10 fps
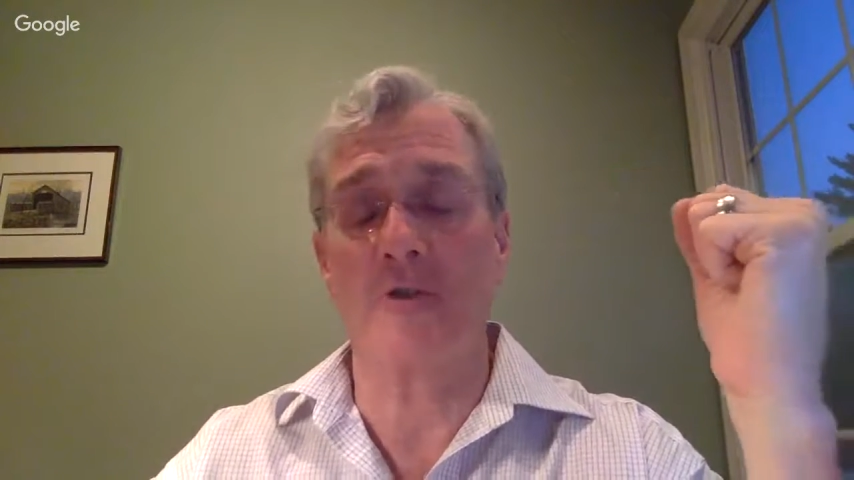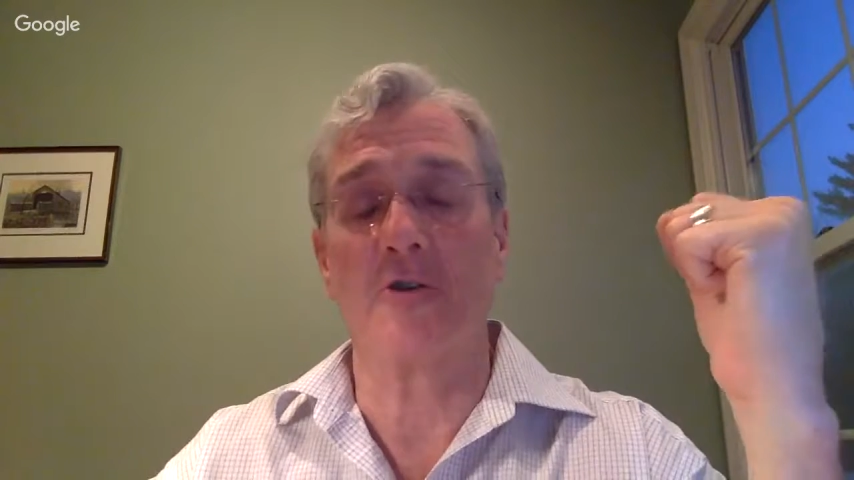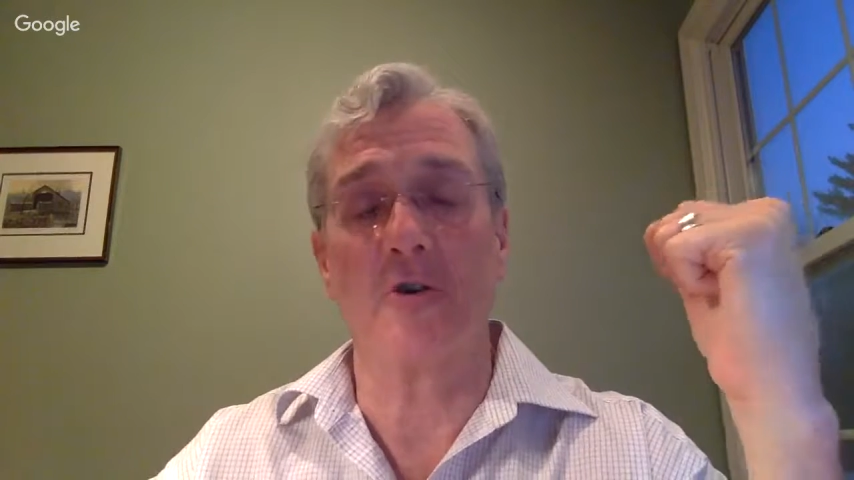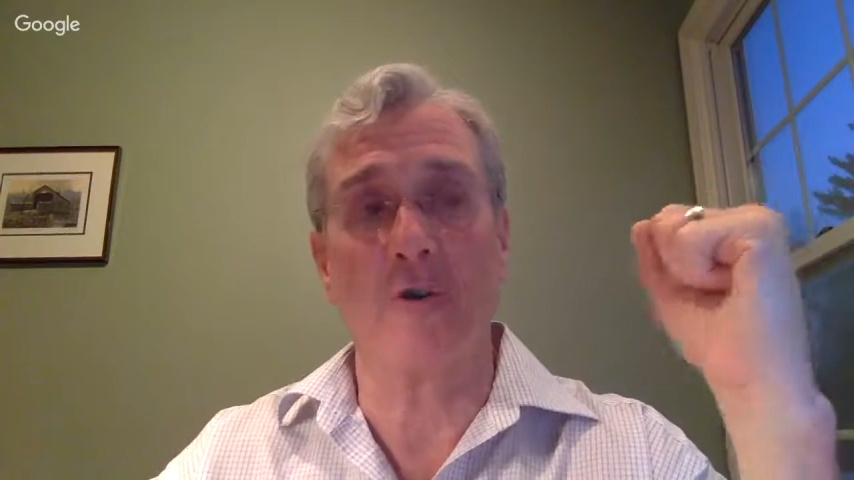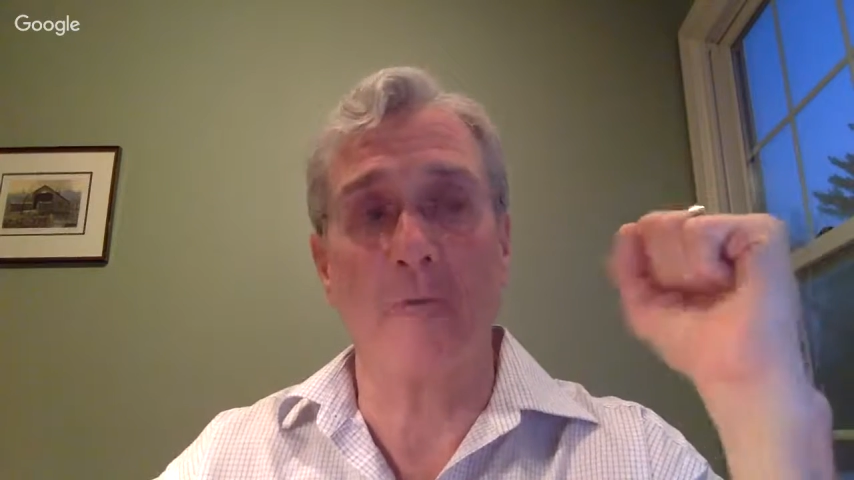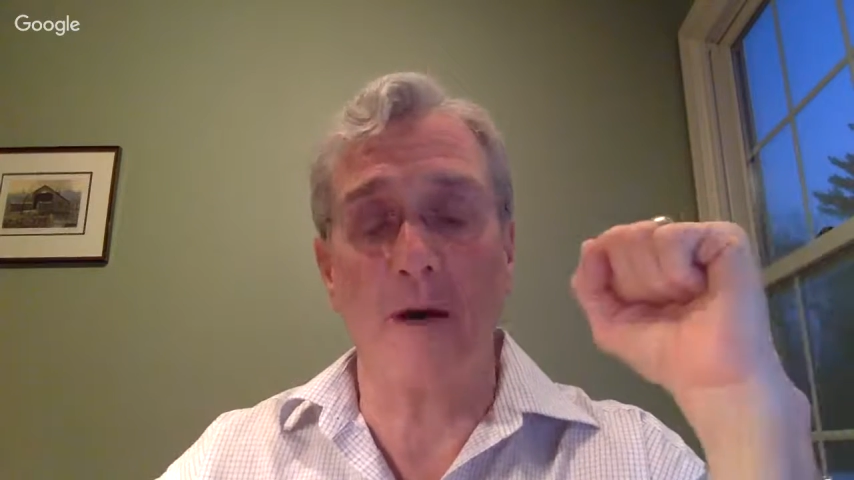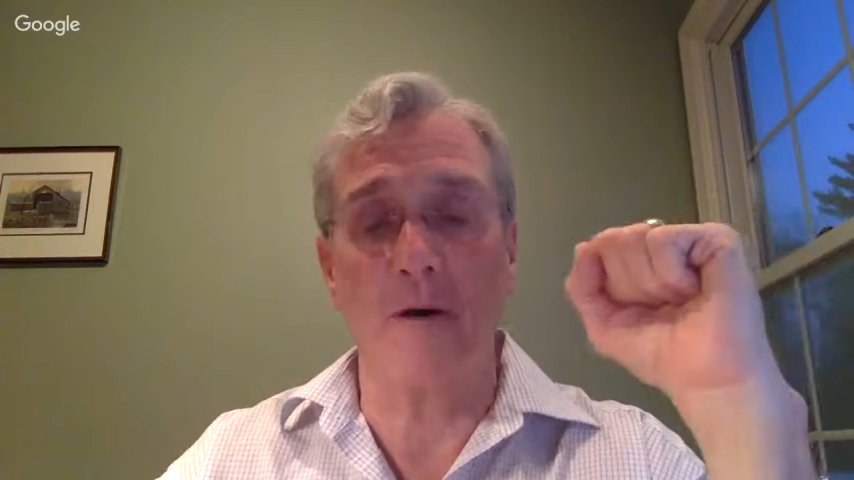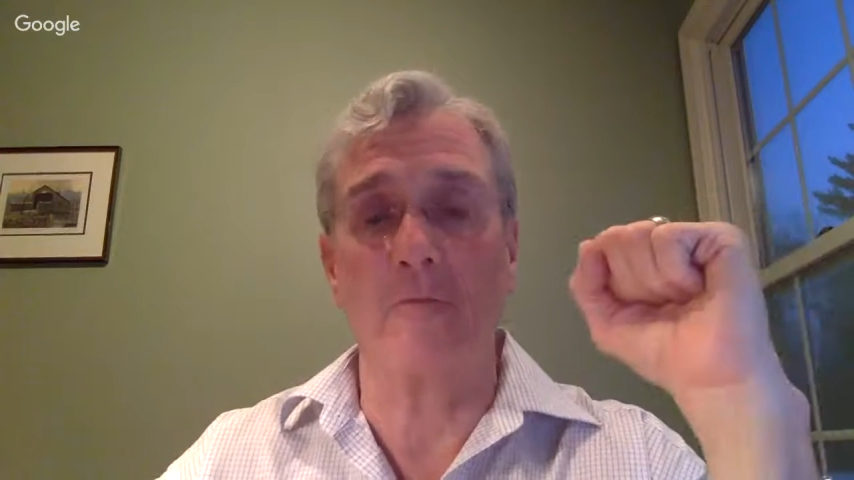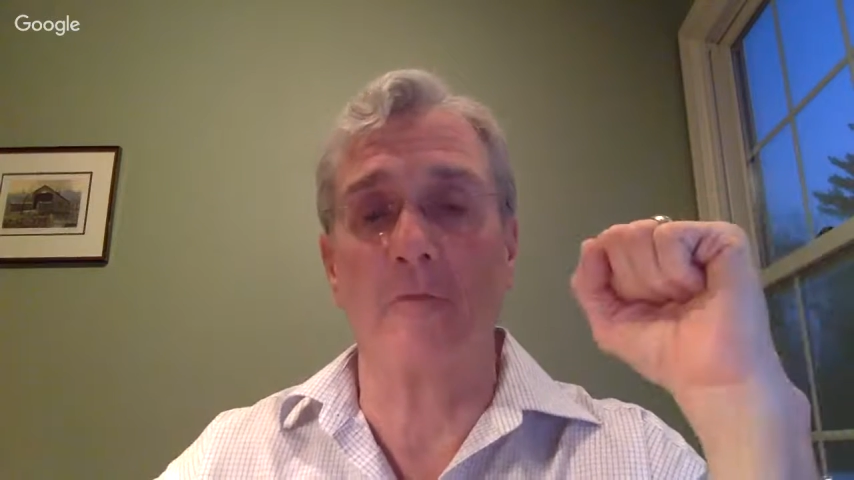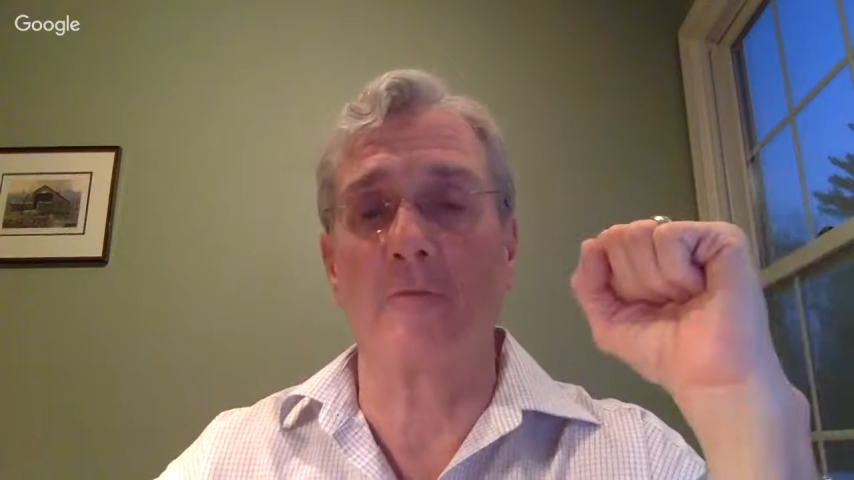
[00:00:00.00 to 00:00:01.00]
to joke
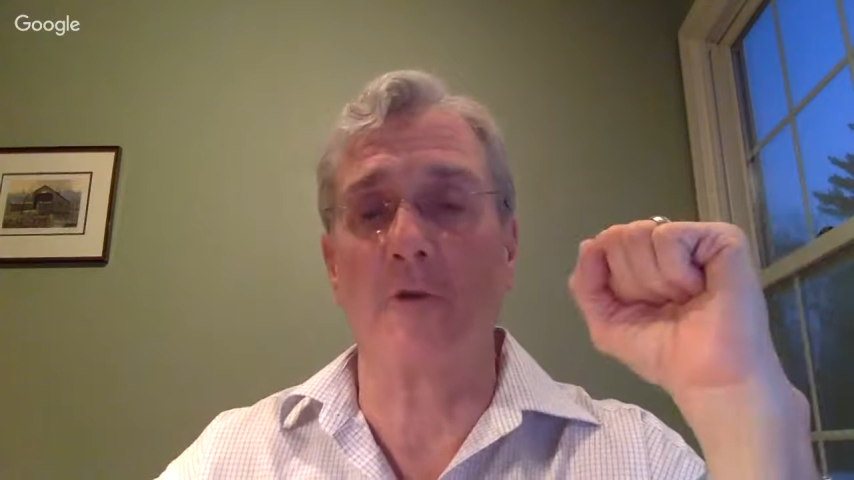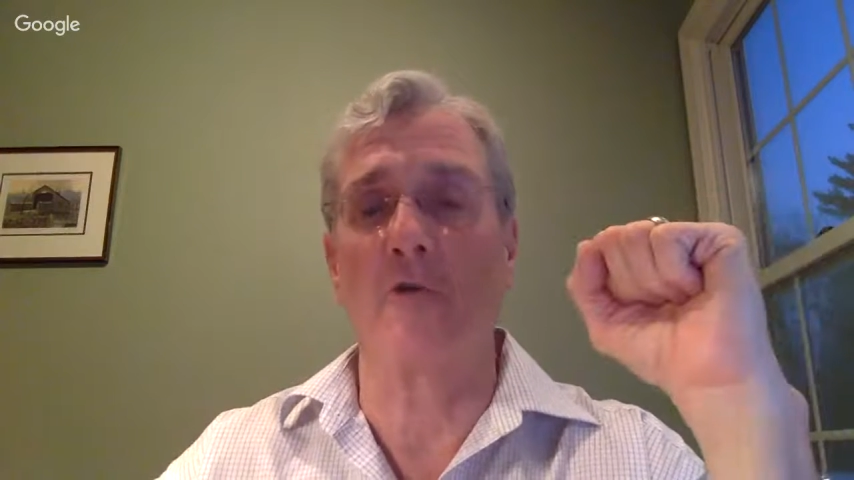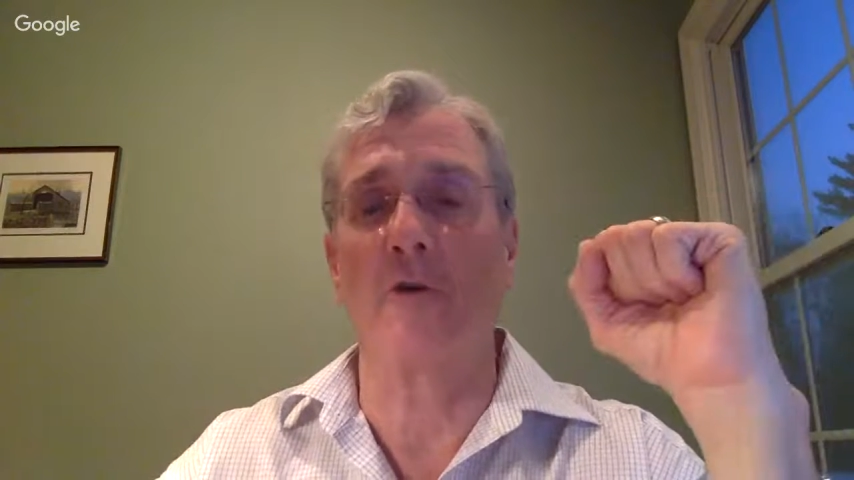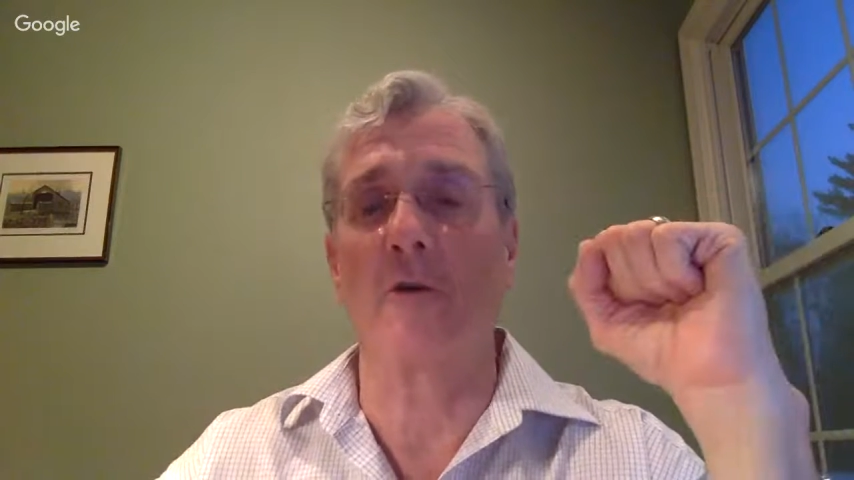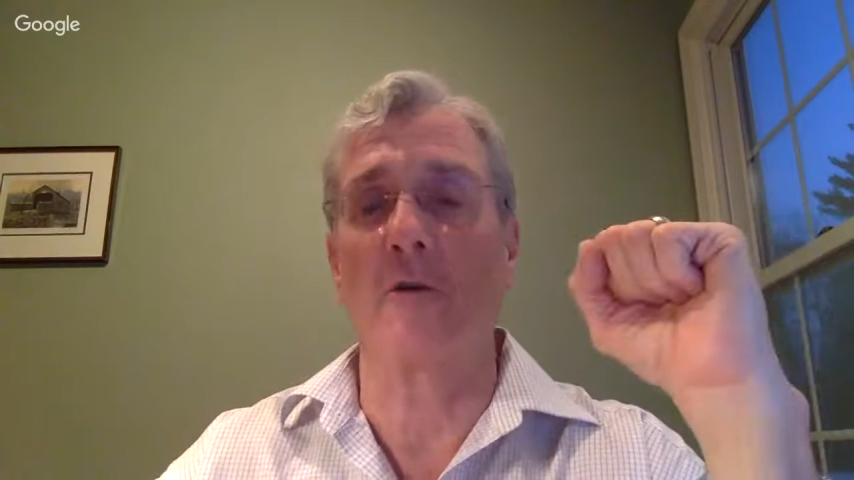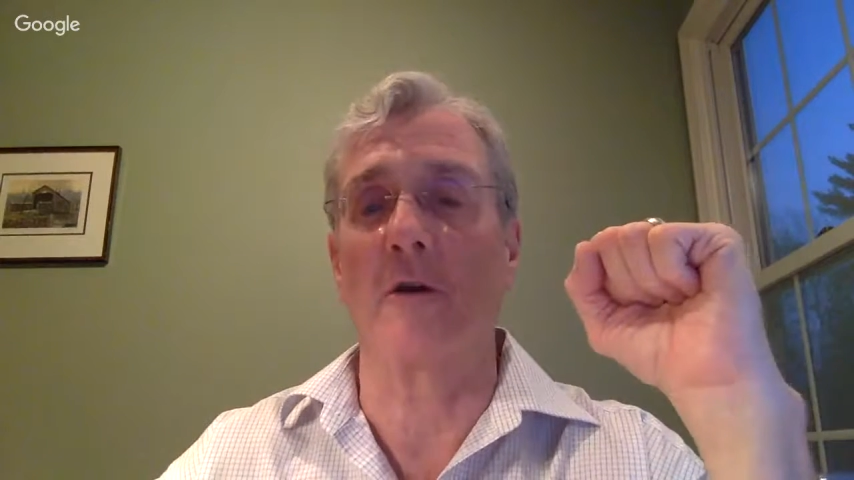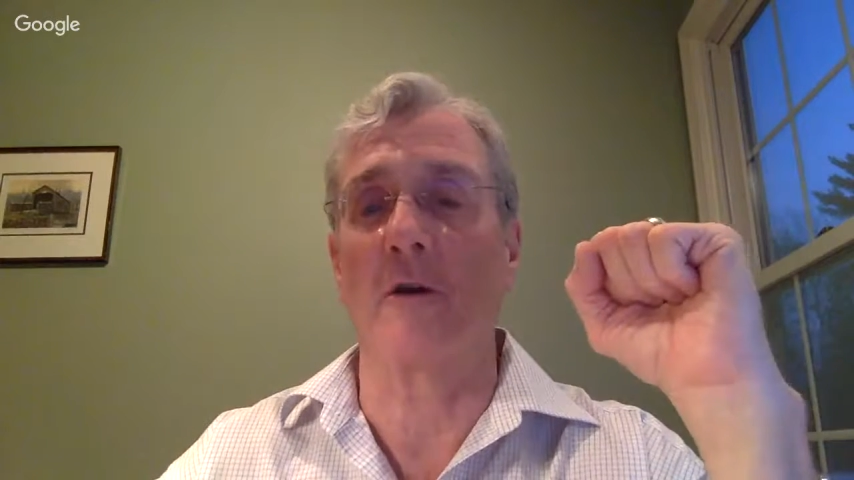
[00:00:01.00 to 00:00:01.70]
about Logan,